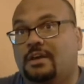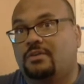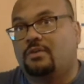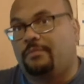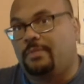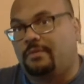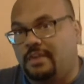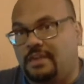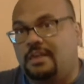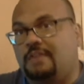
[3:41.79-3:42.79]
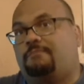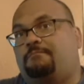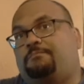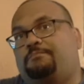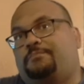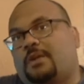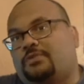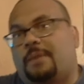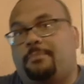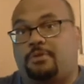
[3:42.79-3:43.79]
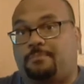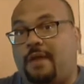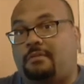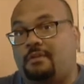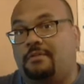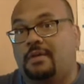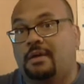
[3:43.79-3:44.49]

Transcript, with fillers: So from the TD touchdown perspective,